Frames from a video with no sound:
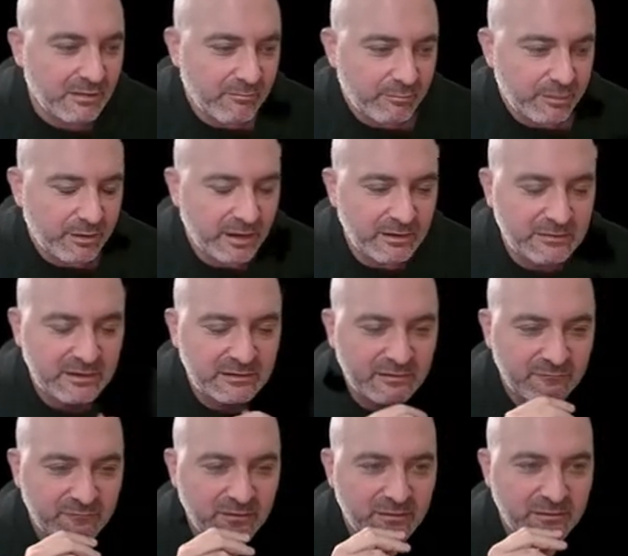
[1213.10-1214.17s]
playing that
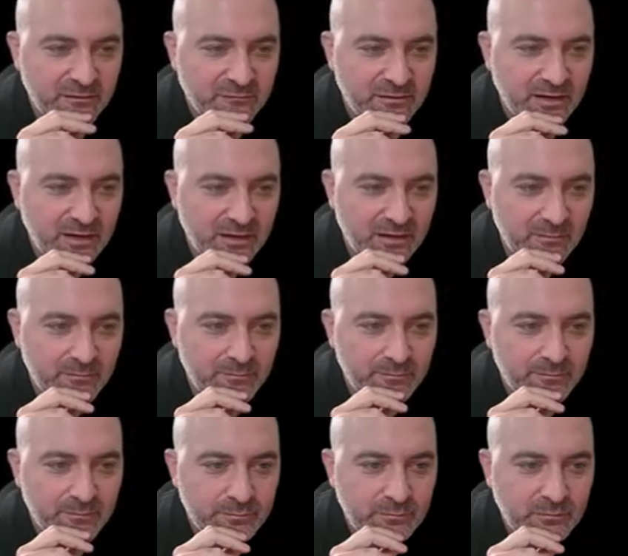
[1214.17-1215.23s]
defensive game.
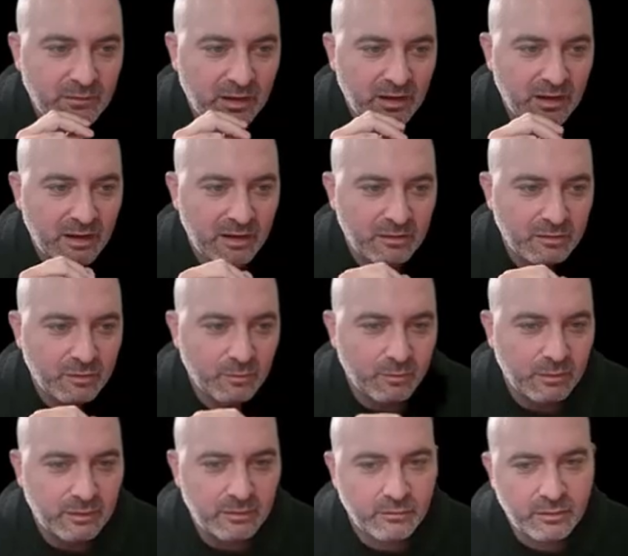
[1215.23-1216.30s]
And the
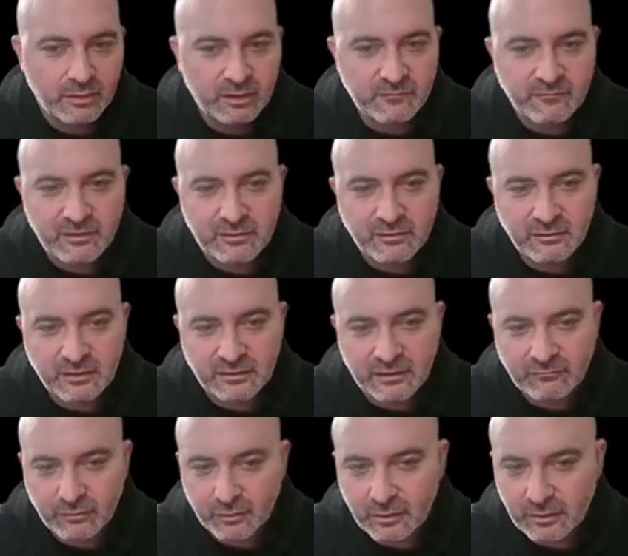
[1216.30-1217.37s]
really, really good fencers like
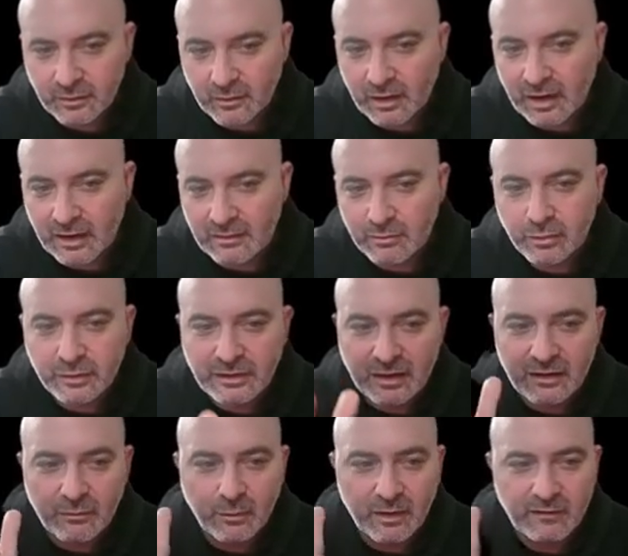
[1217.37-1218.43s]
Veroli are able to get
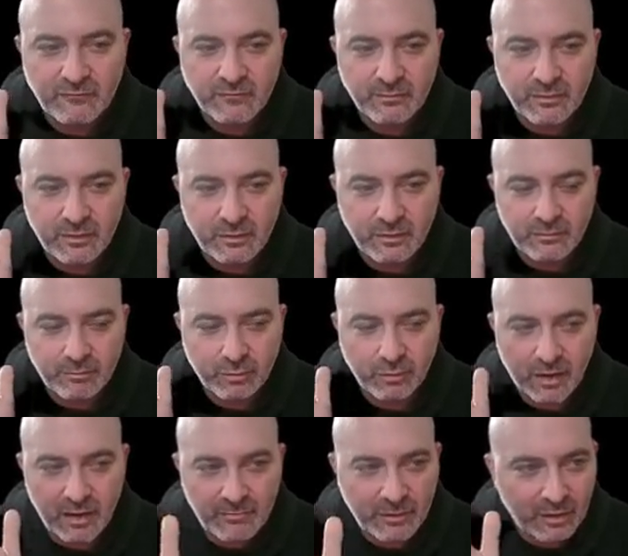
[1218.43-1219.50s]
away from their
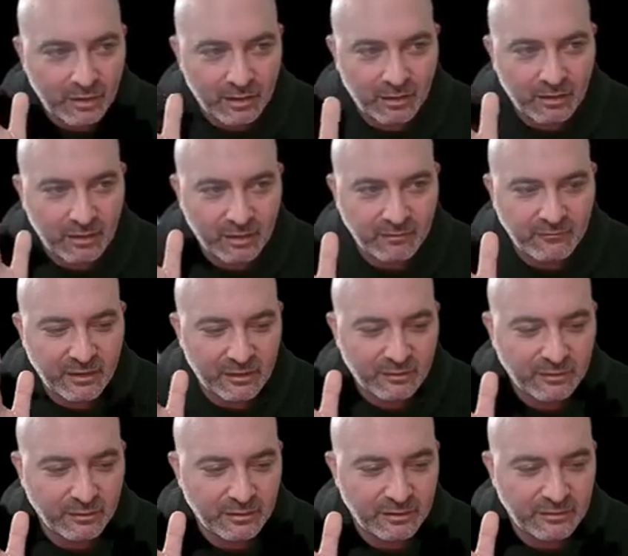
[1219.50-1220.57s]
primary area of
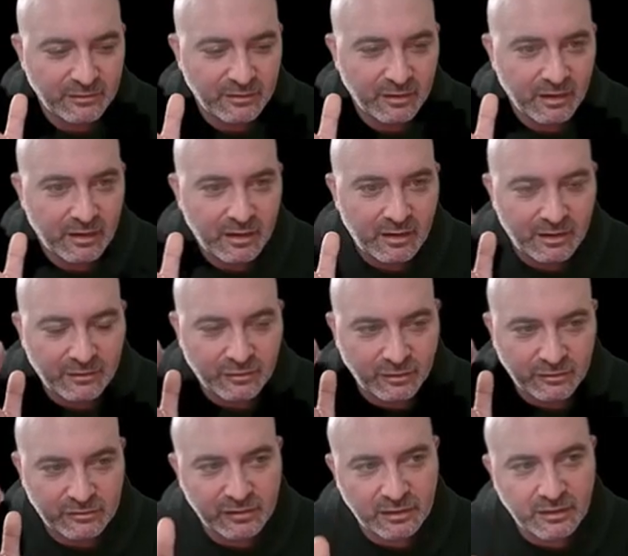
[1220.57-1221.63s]
excellence and
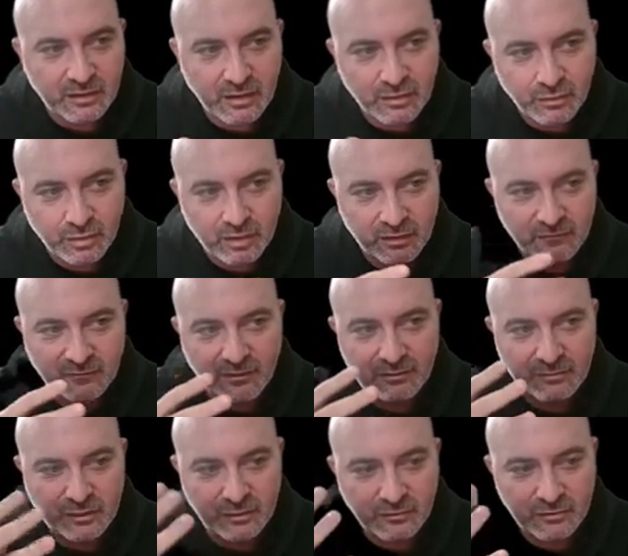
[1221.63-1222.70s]
succeed in other
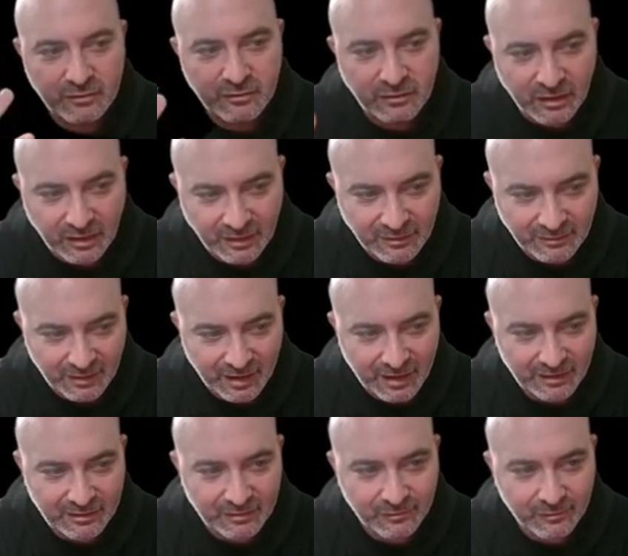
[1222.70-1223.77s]
archetypes. And you're seeing
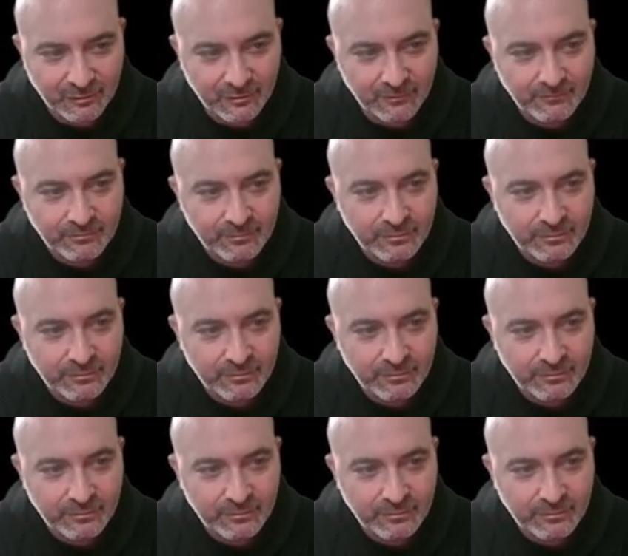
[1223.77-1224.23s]
that here.